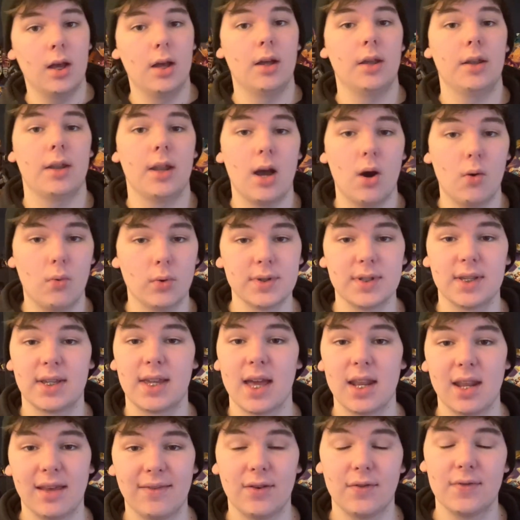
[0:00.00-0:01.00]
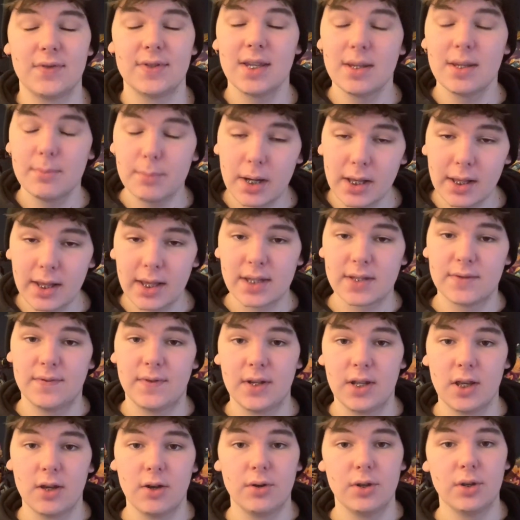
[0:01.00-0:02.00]
Now once again, if you've seen my last
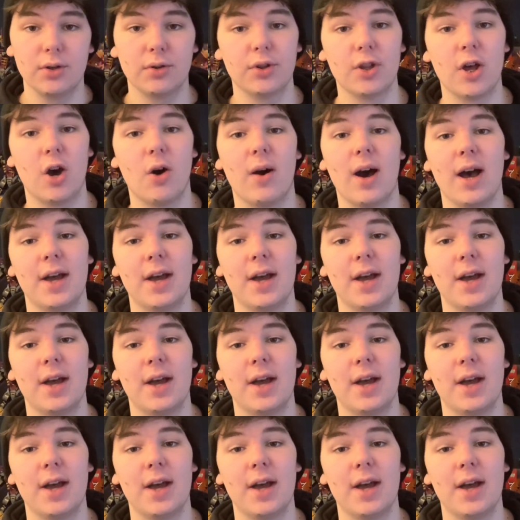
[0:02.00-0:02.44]
video, you'll know I